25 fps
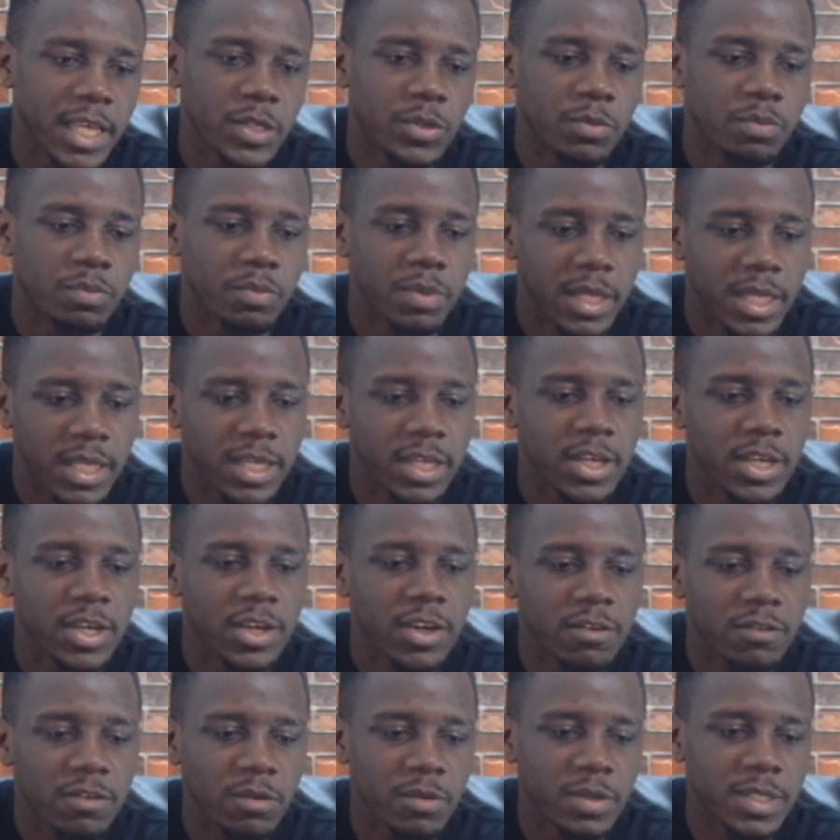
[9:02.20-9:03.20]
to play
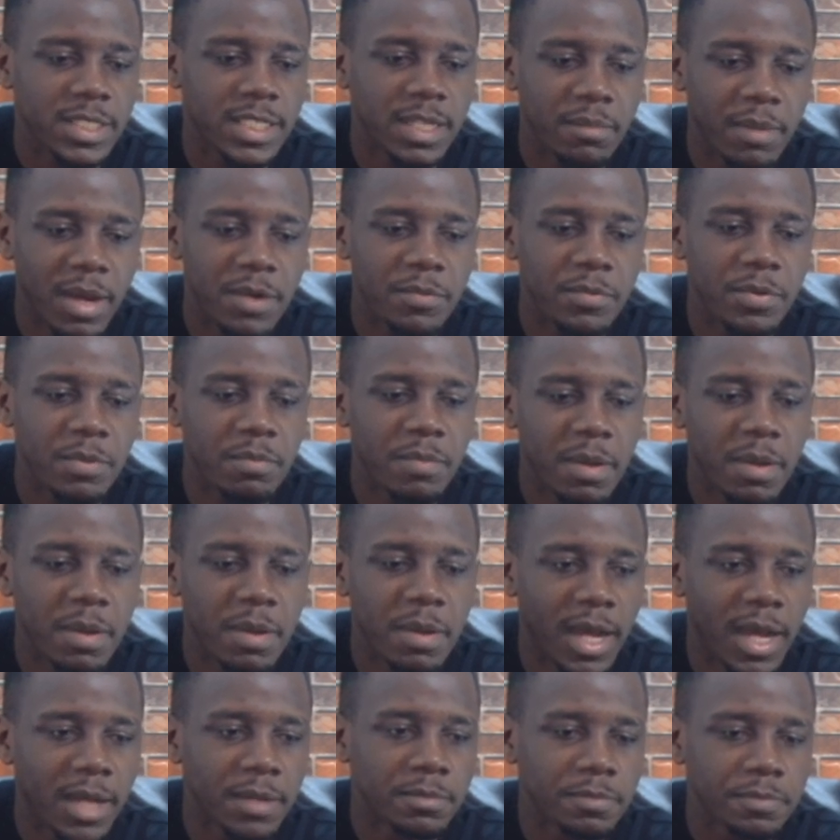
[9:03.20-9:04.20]
for West Ham. And
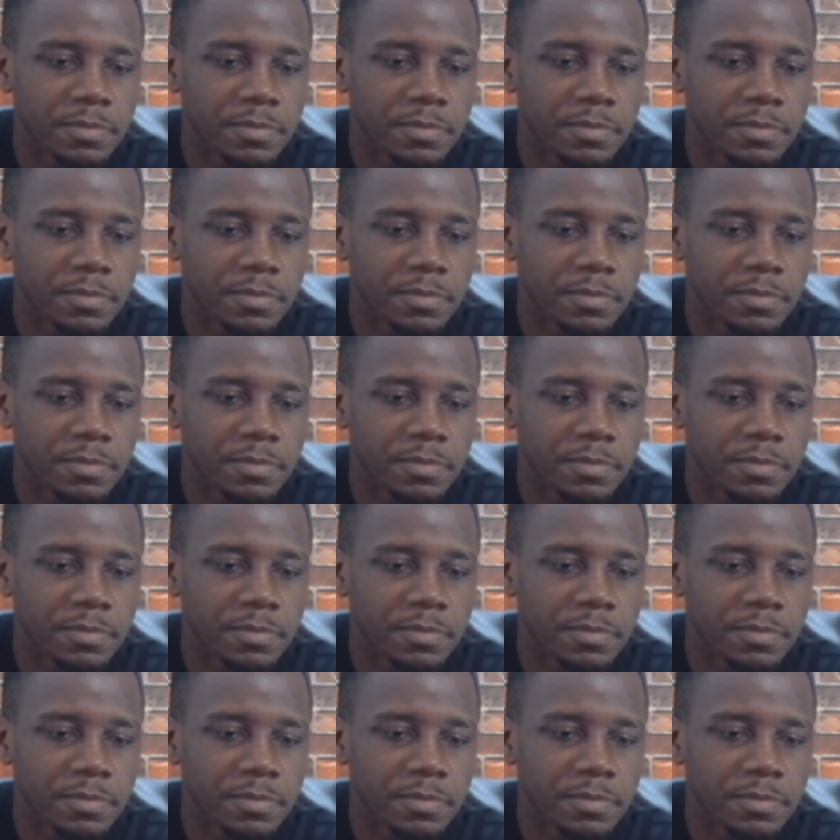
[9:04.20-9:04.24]
remember,